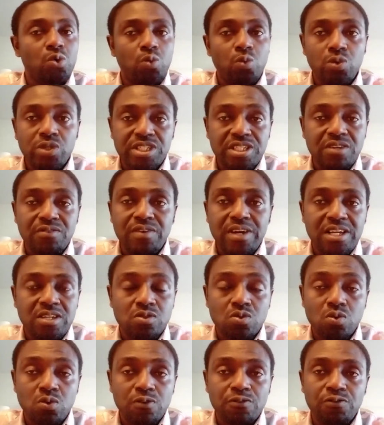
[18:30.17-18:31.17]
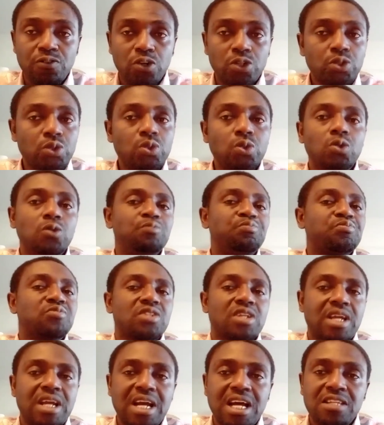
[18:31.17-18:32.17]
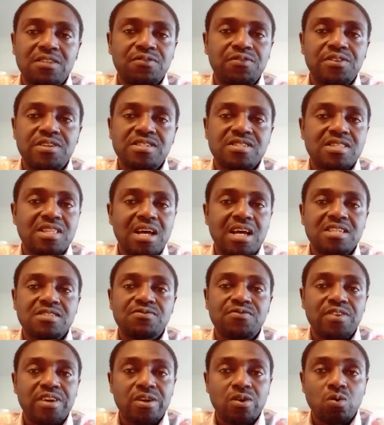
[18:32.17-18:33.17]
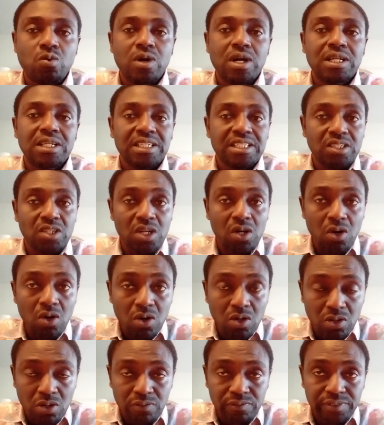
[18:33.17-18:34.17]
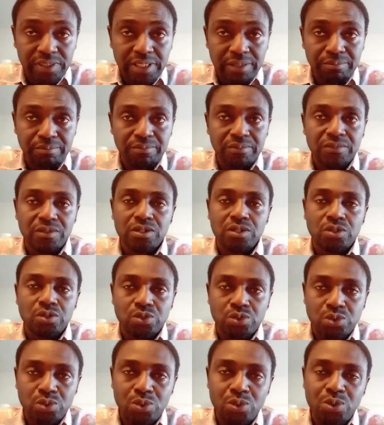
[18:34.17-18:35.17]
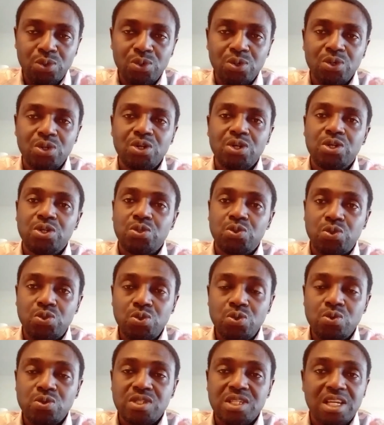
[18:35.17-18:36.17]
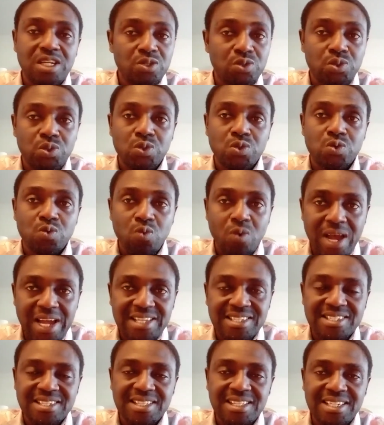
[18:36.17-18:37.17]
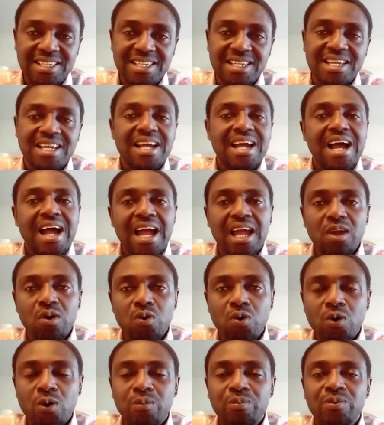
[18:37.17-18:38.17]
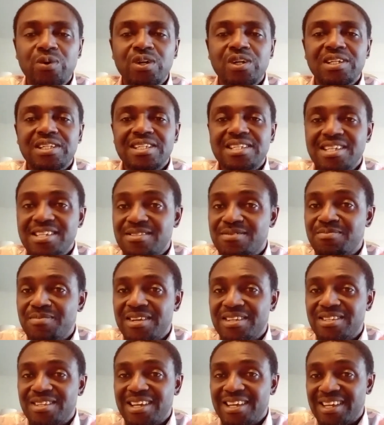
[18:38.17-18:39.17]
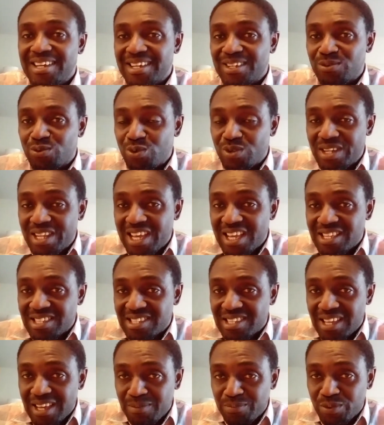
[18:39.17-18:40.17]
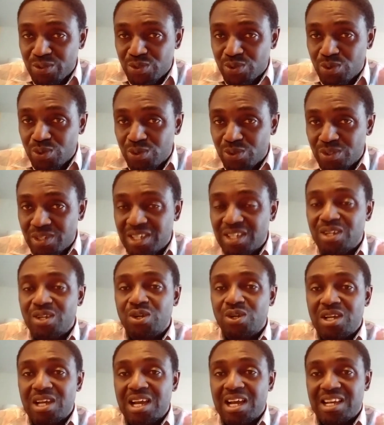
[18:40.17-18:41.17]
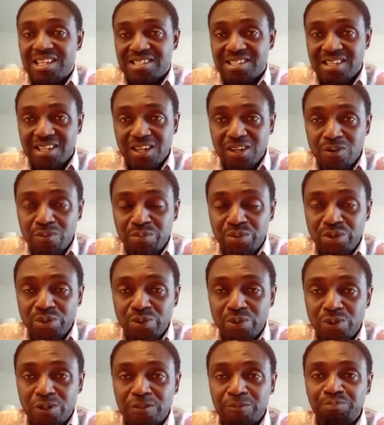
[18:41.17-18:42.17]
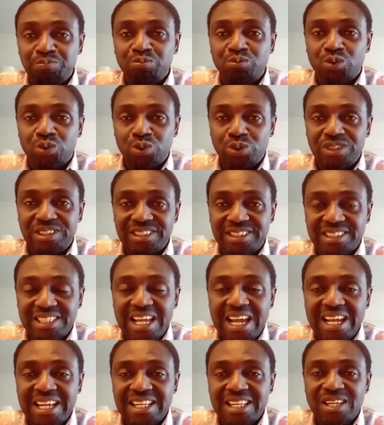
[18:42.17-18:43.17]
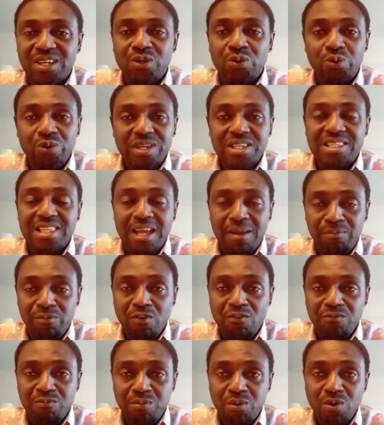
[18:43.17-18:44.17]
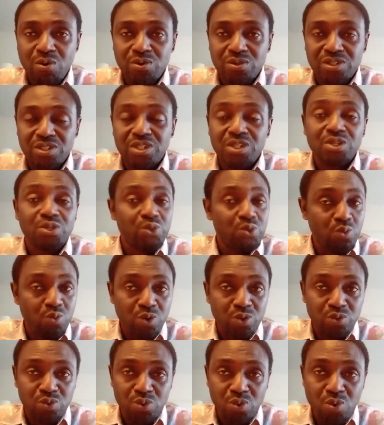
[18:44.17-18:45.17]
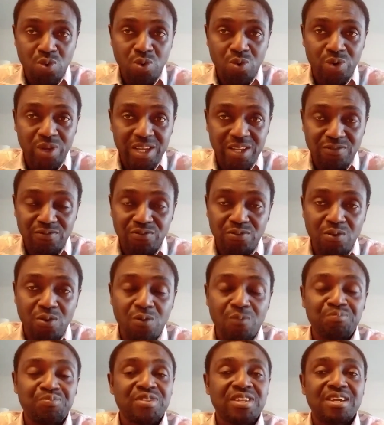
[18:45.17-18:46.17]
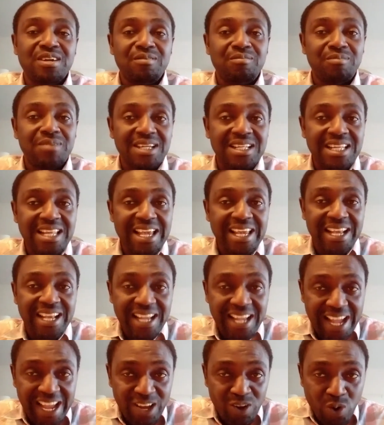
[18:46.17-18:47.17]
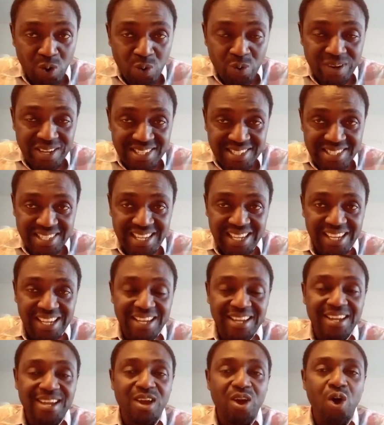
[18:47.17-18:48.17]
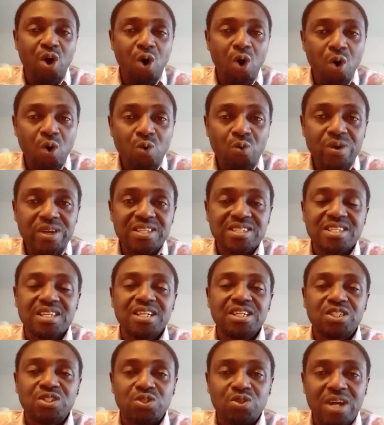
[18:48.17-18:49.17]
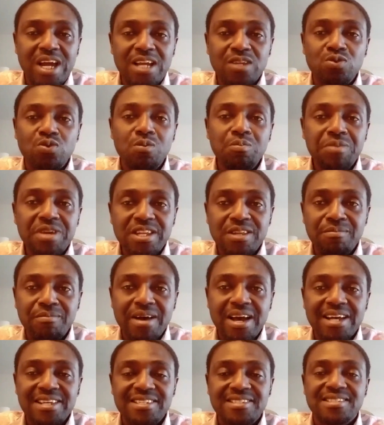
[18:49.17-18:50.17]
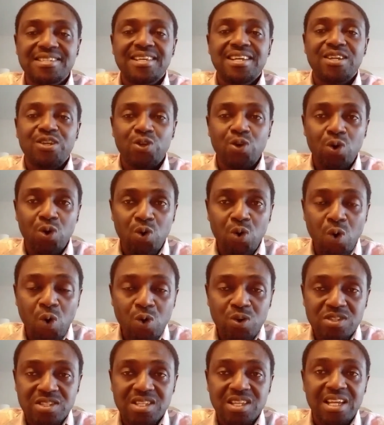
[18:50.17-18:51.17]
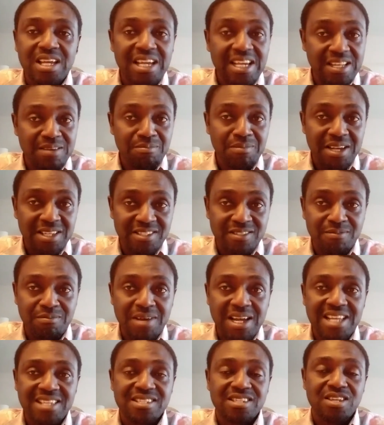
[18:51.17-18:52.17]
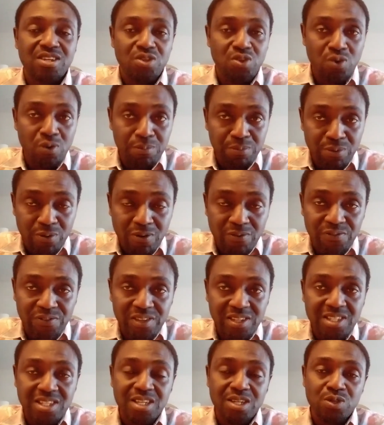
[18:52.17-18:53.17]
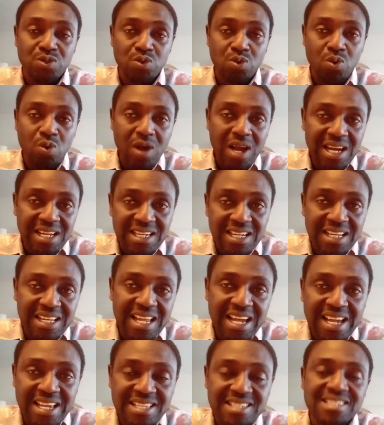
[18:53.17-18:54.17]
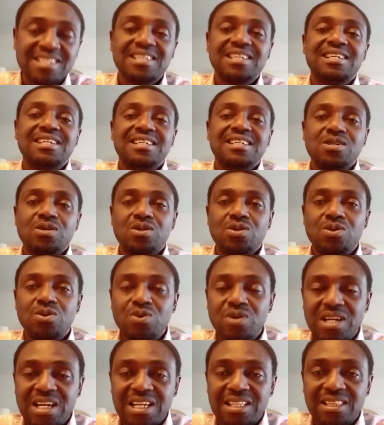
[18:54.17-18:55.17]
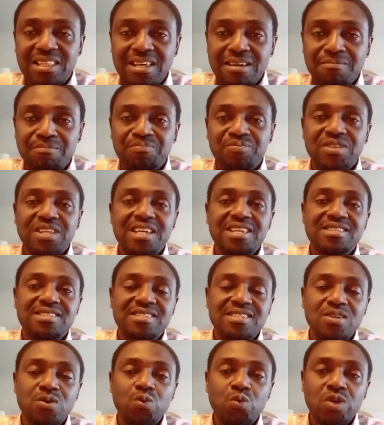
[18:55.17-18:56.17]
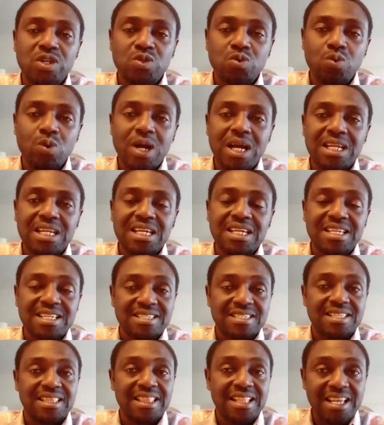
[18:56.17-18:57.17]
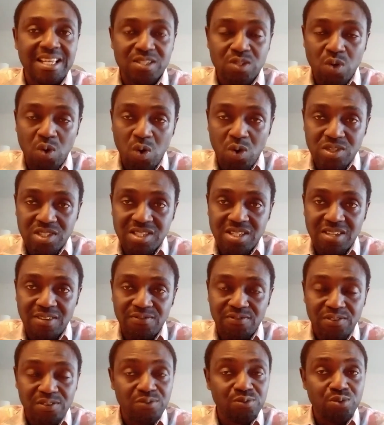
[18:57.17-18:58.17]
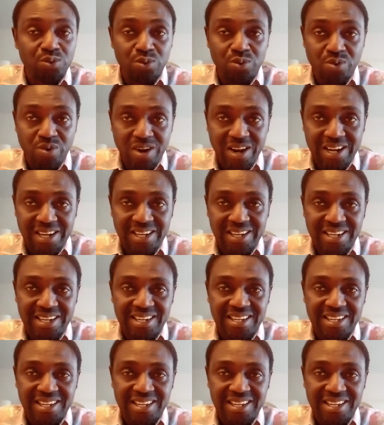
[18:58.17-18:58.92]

Whichever is good for you. Catfish does very well in all of them. So choose and choose wisely. I hope today's episode has helped you to decide which type of pond you want to go in for. But like I always say, always try to minimize your cost and maximize your profit. So analyze, look at them, and see which one is less costly to run.